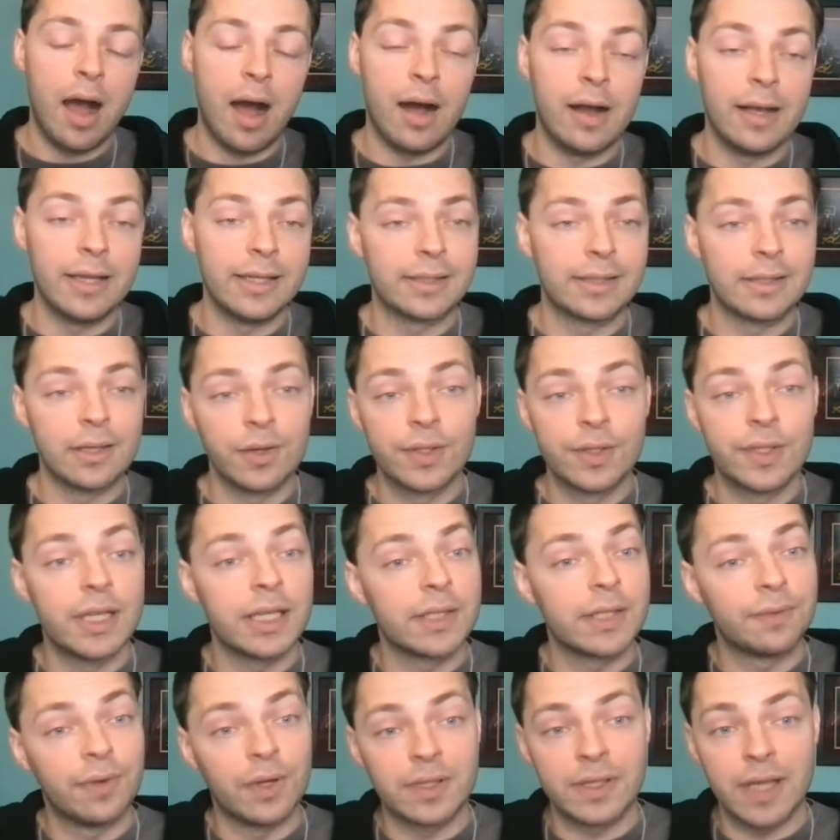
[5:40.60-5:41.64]
He's still
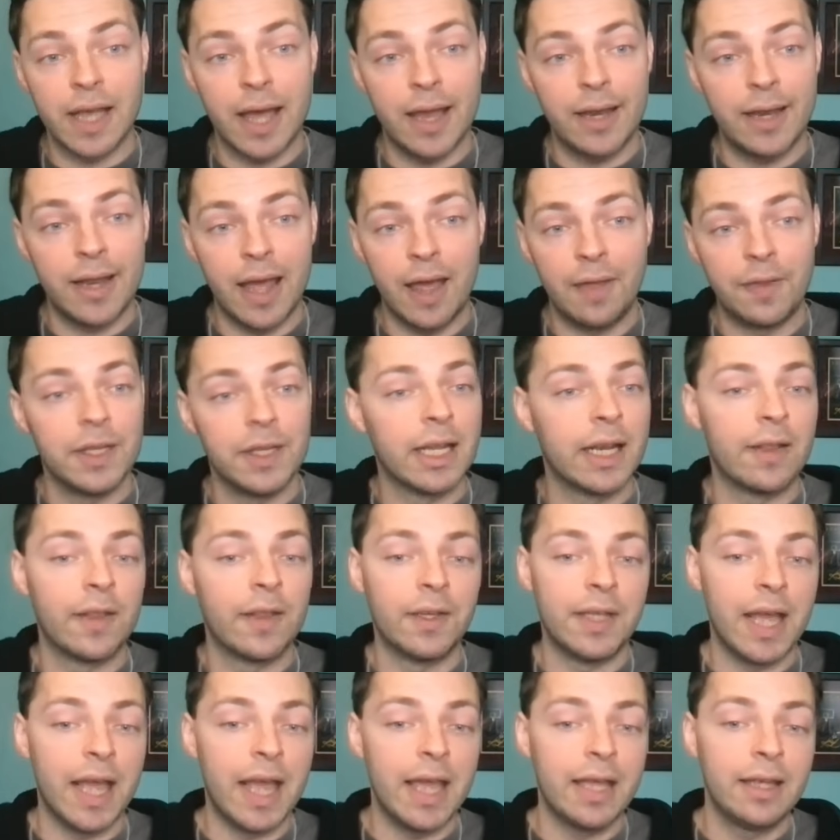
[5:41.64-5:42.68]
6'10" at the end of the
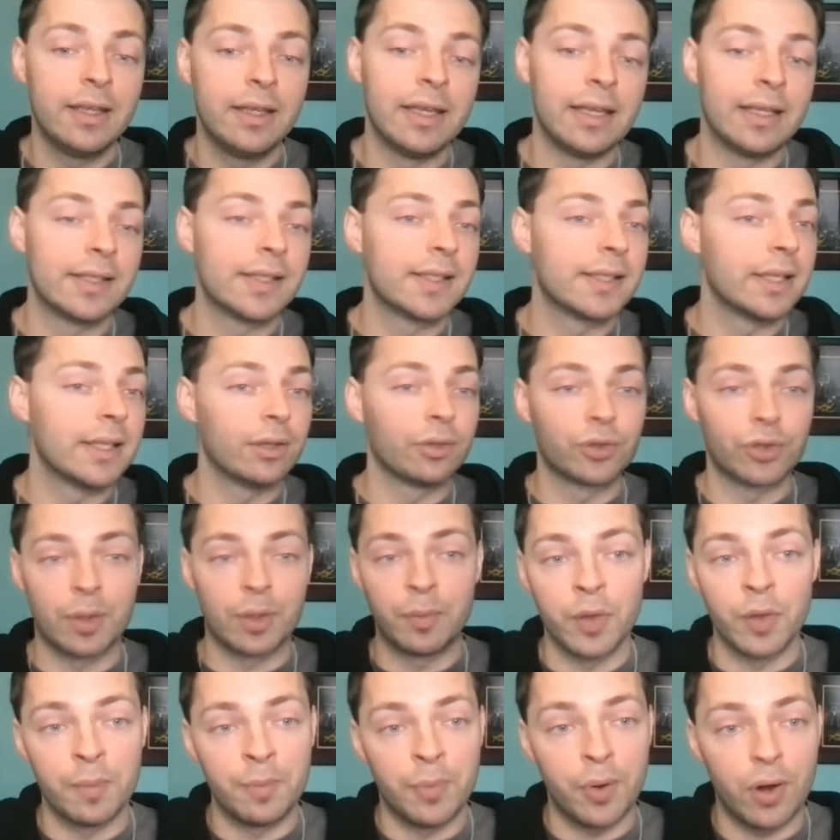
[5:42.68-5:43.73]
day. He can still
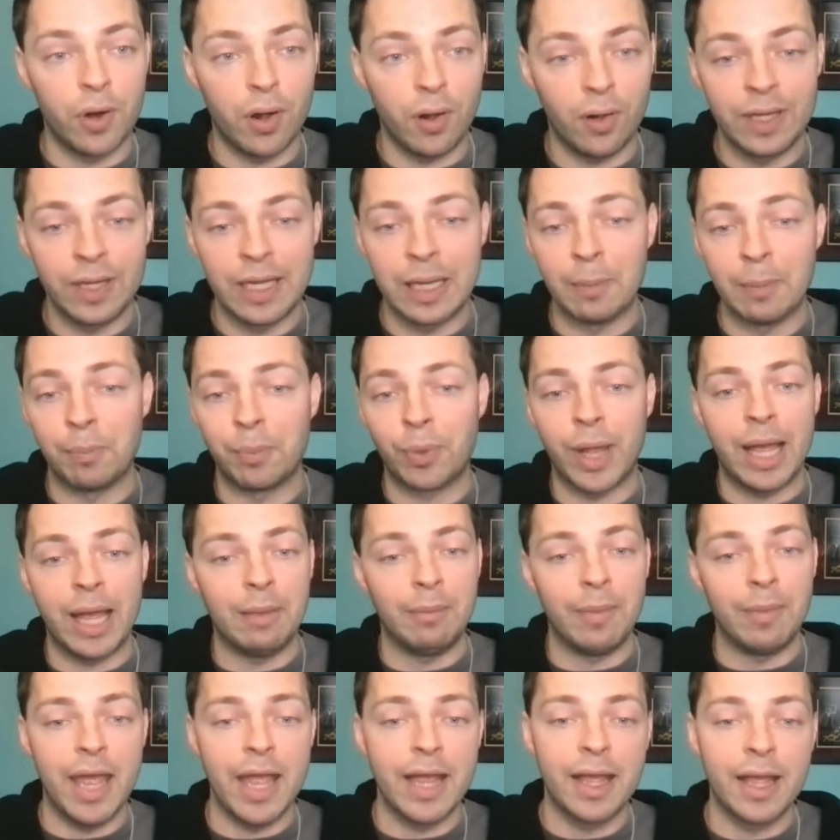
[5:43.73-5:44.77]
dribble the ball. He can play
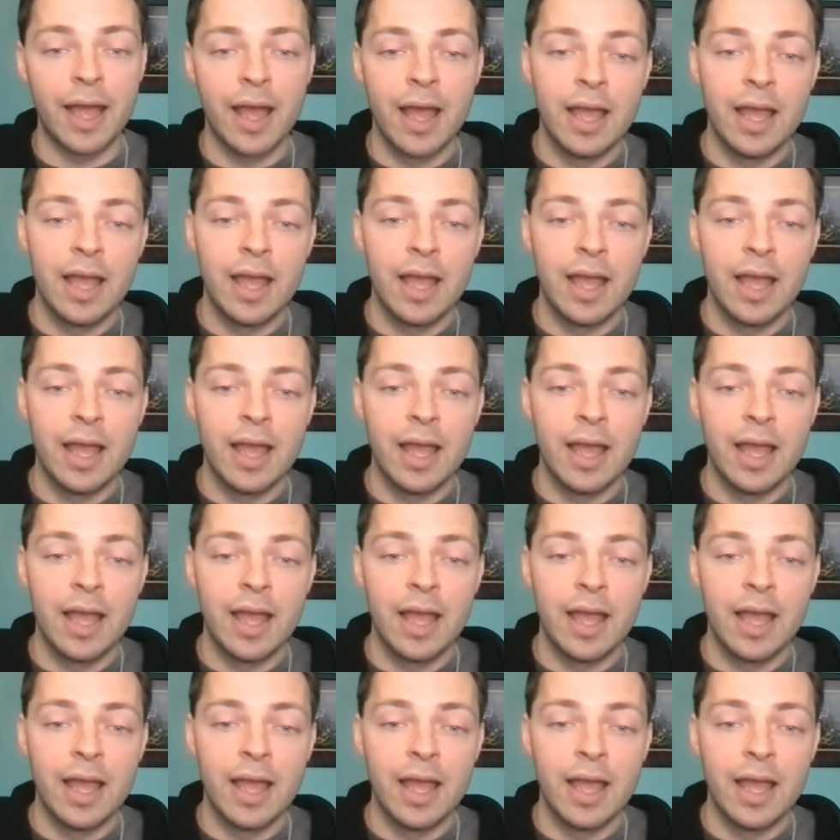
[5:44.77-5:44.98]
make.